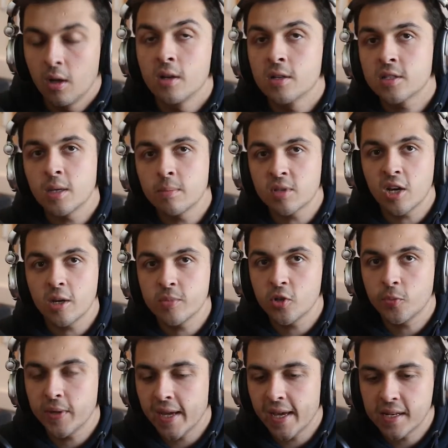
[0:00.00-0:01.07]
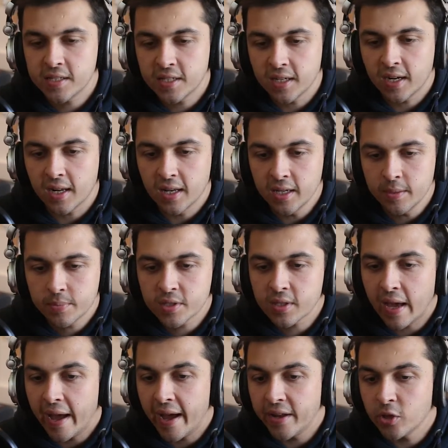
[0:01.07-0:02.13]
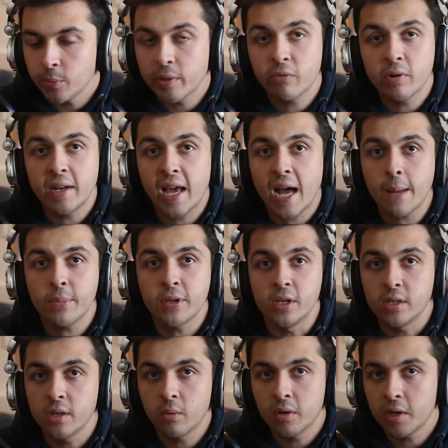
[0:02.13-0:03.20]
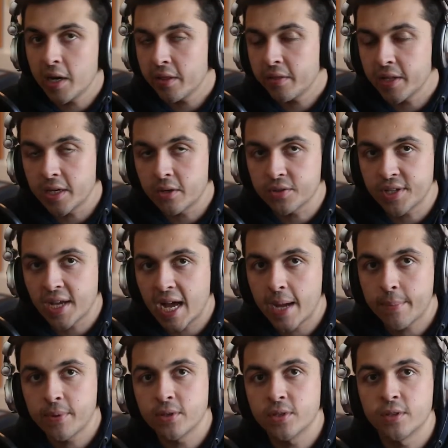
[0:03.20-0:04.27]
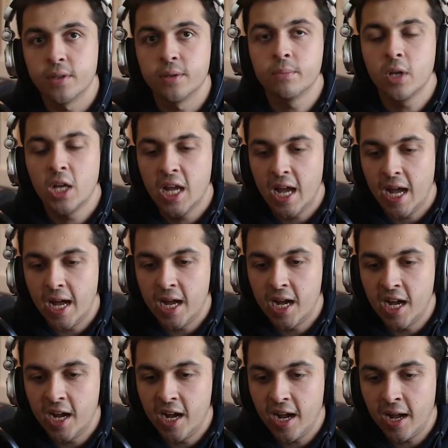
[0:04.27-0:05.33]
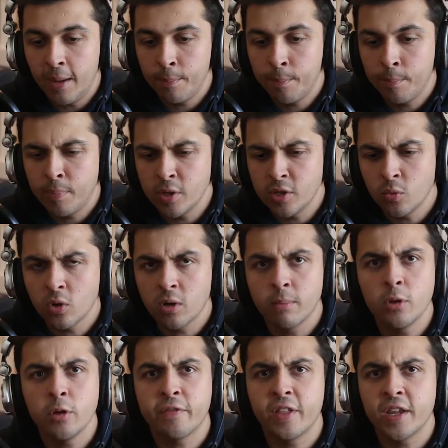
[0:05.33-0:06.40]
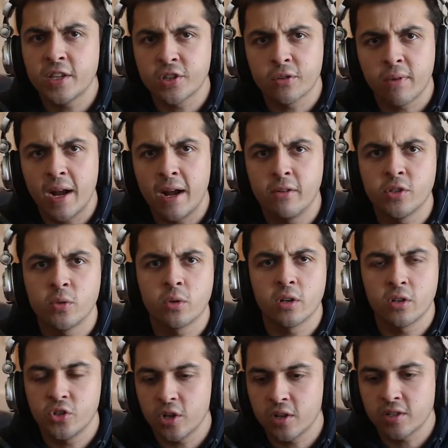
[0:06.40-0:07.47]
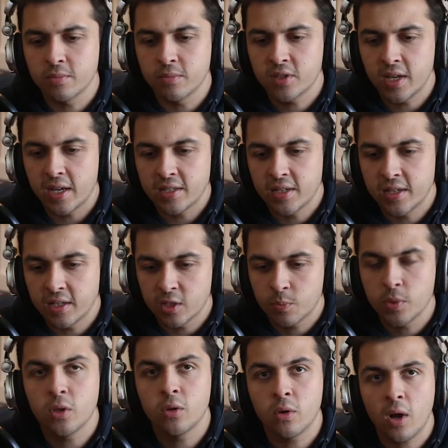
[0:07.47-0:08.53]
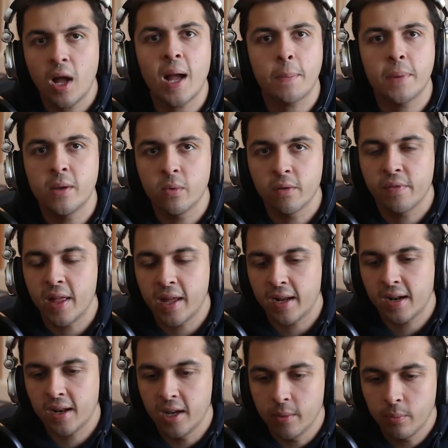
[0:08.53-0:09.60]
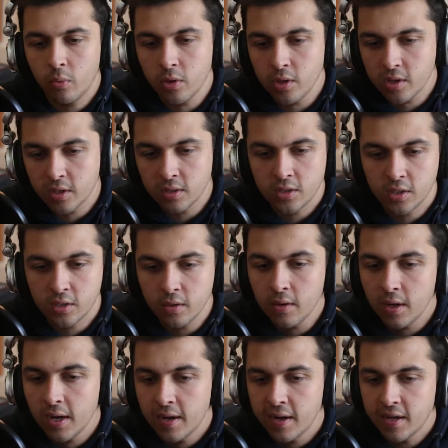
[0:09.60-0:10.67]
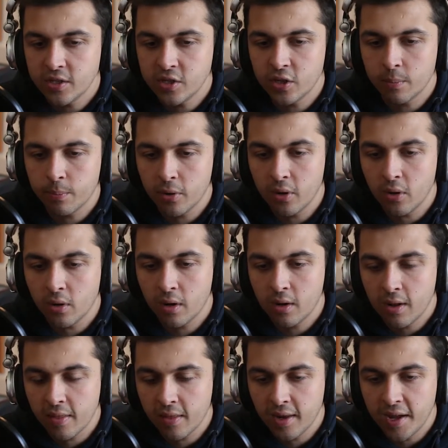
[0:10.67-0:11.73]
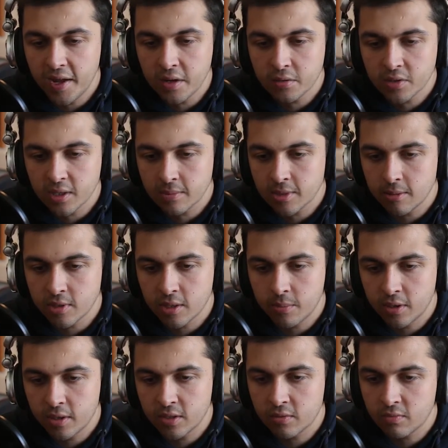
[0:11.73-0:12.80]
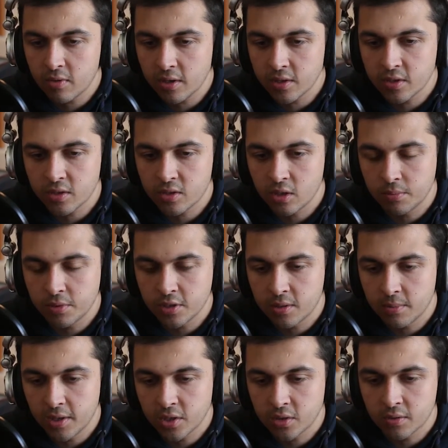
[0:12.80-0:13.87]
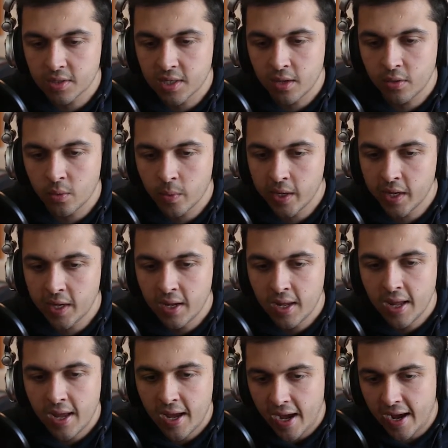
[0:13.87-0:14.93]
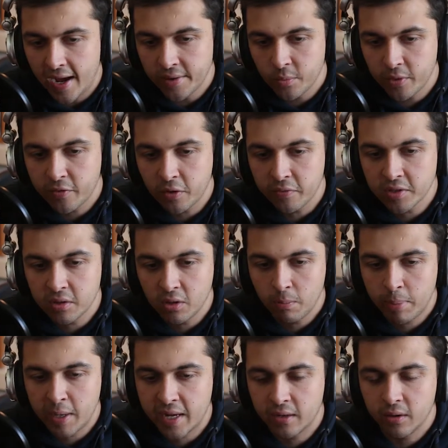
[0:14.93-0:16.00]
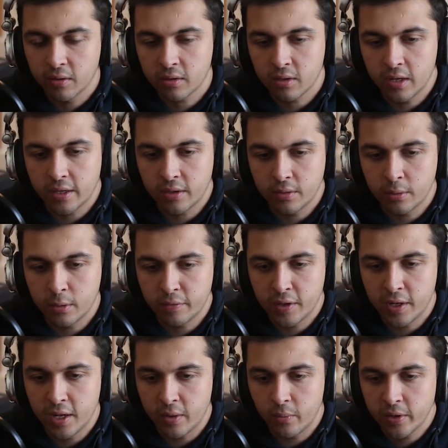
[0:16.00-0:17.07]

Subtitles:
Sometimes you'll be editing clips and you'll be really happy, you don't want anything else to happen to them, but you want to move things around, you want to adjust some settings, but you're happy with that clip. What you can do is you can put it on another layer. Sometimes I put it right to the top just to make sure it's out of the way, and we've got this little padlock icon over here.